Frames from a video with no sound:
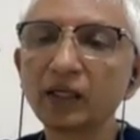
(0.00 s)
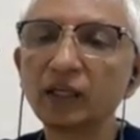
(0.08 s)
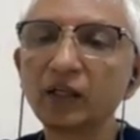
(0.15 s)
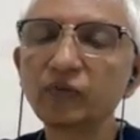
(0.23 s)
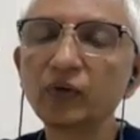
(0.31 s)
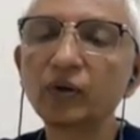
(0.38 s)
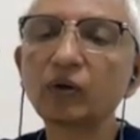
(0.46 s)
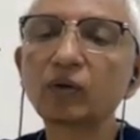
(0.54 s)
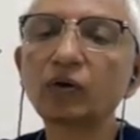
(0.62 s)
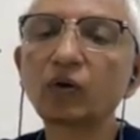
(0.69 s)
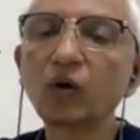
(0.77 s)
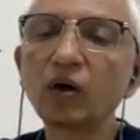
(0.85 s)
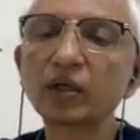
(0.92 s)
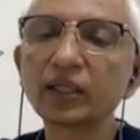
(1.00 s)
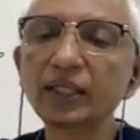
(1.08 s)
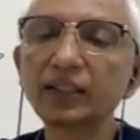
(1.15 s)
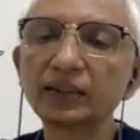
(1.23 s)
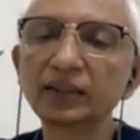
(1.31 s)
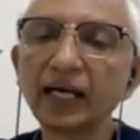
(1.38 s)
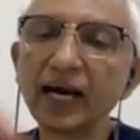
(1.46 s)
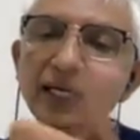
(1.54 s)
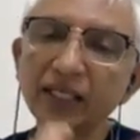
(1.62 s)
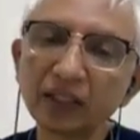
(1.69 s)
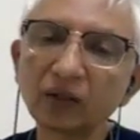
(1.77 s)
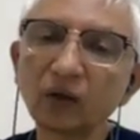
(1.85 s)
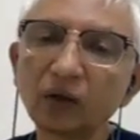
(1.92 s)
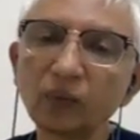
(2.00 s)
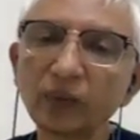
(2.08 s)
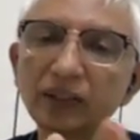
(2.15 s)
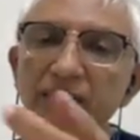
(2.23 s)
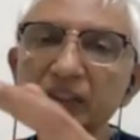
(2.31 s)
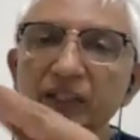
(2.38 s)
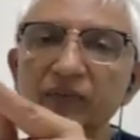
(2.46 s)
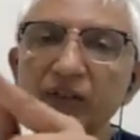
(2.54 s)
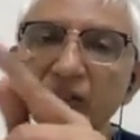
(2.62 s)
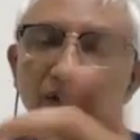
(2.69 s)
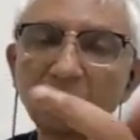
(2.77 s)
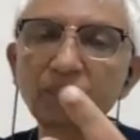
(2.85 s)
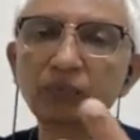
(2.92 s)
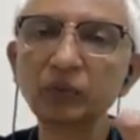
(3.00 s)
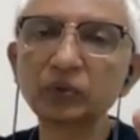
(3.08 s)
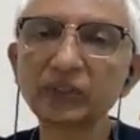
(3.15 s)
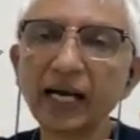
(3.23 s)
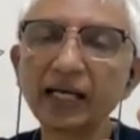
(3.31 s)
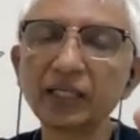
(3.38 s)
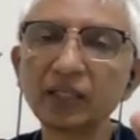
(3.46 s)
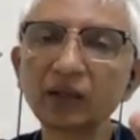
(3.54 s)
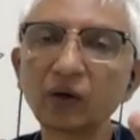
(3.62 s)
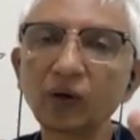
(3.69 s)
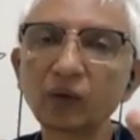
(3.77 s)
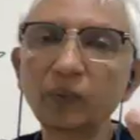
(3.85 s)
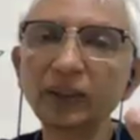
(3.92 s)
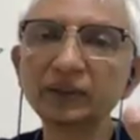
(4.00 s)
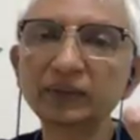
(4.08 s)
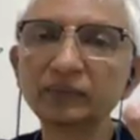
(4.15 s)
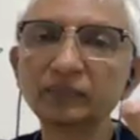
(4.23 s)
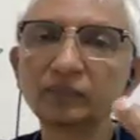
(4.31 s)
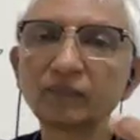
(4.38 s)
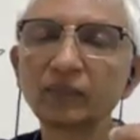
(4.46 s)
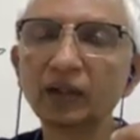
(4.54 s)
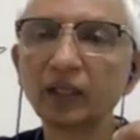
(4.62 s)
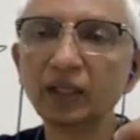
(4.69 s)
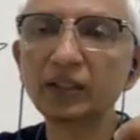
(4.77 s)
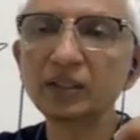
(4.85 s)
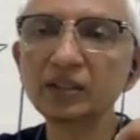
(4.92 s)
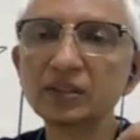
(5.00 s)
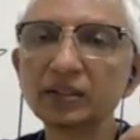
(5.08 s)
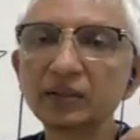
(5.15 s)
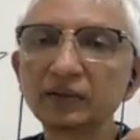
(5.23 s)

If you target anti-clockwise, if the tip moves anti-clockwise, it is